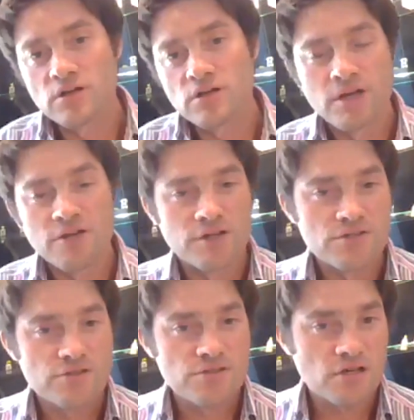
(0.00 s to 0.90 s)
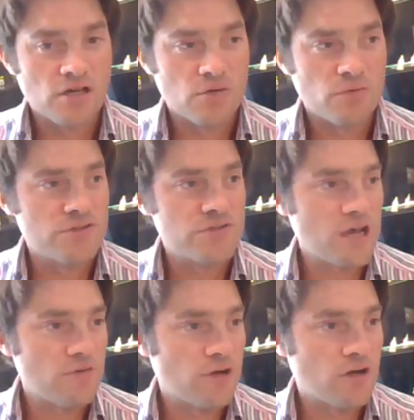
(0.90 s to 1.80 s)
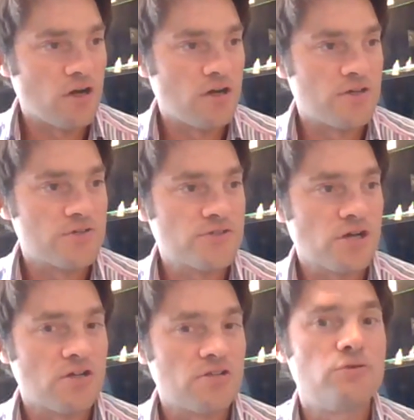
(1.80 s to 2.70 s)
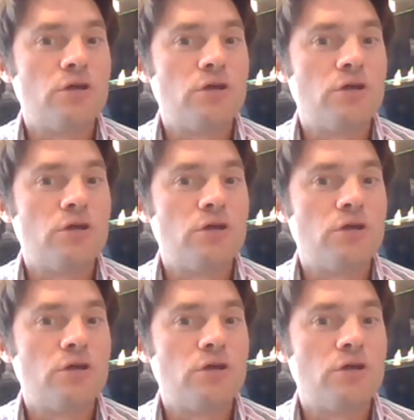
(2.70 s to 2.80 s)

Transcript: made rings with sapphires, like